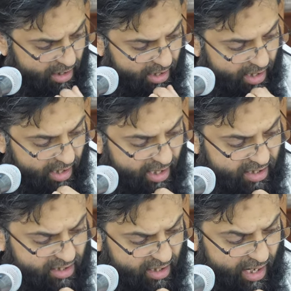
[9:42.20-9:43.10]
uh,
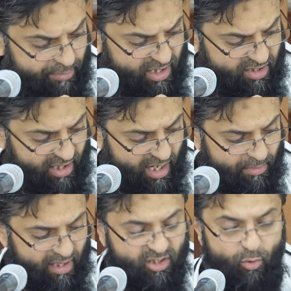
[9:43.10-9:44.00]
Abdus Salam
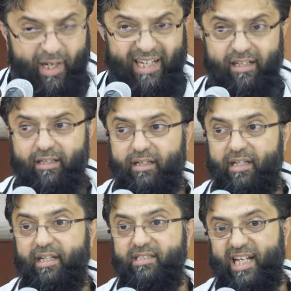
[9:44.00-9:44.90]
al-Shuwayr in
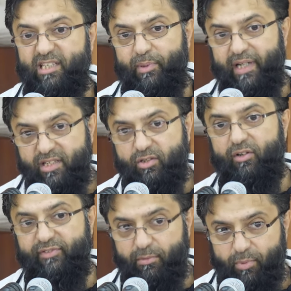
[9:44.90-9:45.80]
his explanation
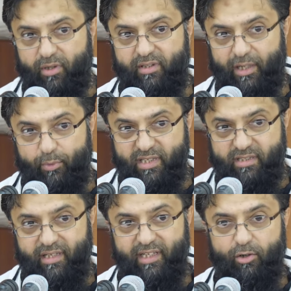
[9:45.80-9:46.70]
of the book that we are
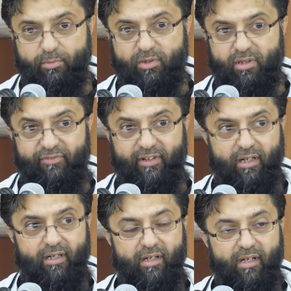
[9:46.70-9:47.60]
studying, Umdat
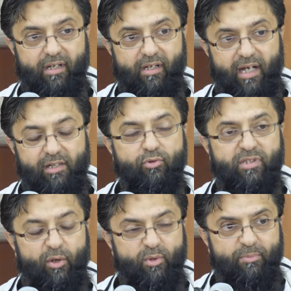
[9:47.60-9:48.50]
al-Fiqh. And
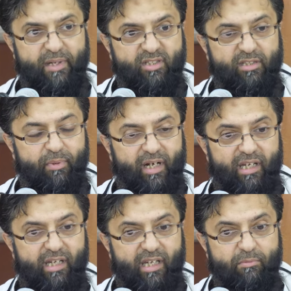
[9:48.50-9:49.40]
also it was mentioned by
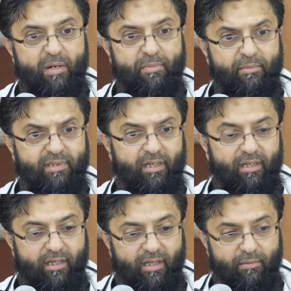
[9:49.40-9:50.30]
Imam
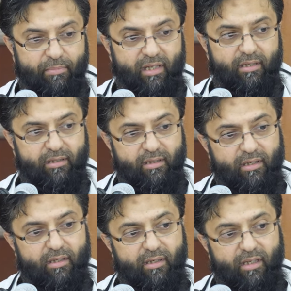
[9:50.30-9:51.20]
Abdul Barr,
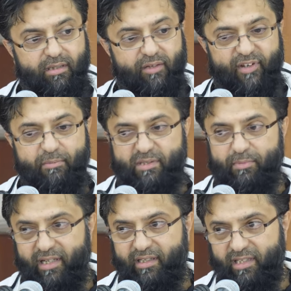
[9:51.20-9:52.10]
uh, the famous
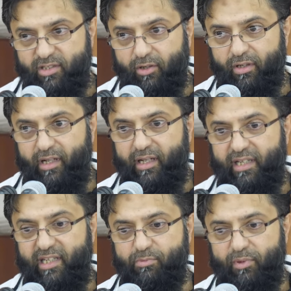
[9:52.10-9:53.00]
Maliki scholar,
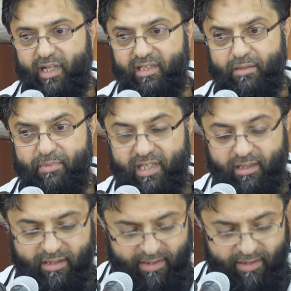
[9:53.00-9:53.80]
in his book At-Tamheed.